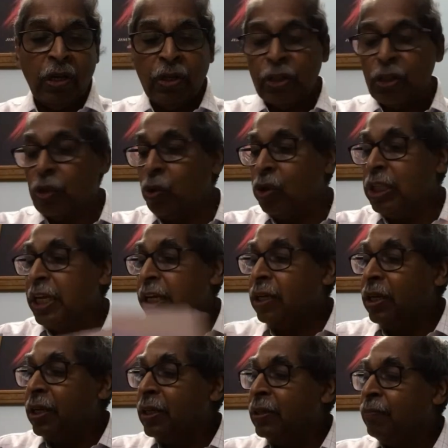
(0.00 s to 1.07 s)
shown
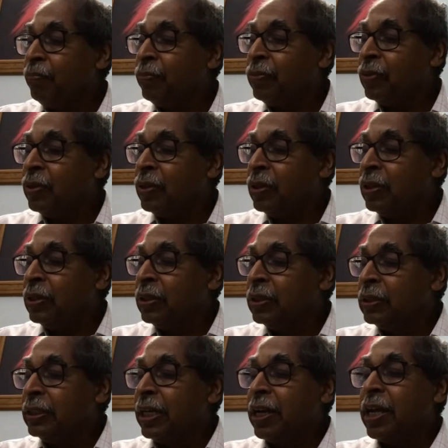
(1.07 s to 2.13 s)
that
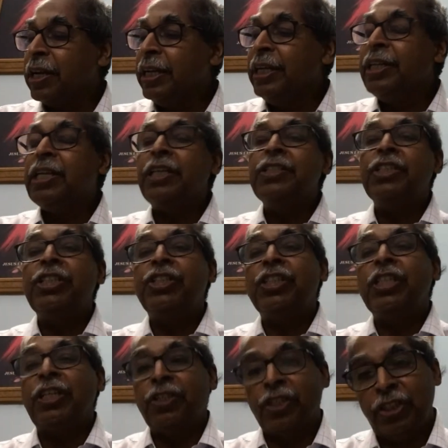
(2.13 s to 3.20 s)
there are
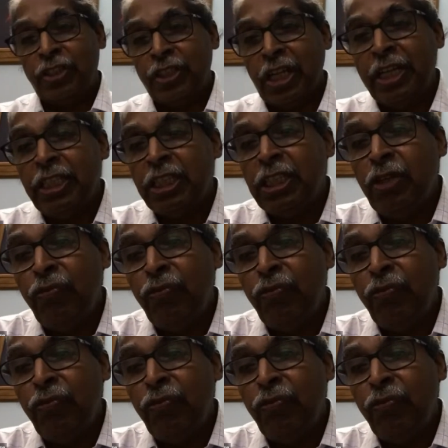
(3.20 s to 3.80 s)
inconsistencies and it's